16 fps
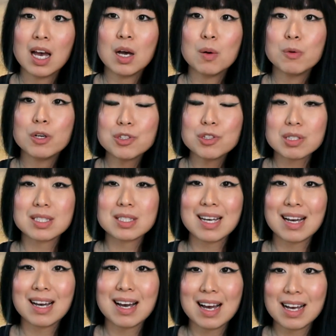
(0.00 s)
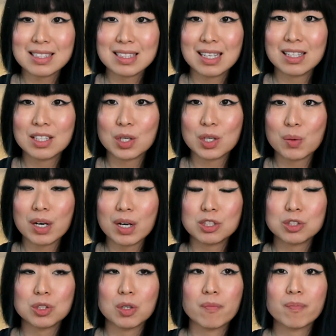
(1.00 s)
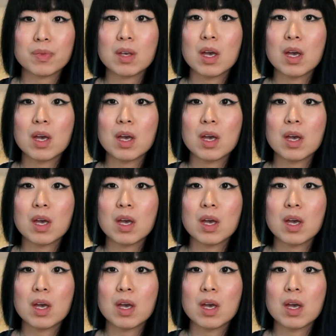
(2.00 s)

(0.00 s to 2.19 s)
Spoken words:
we should start asking the question,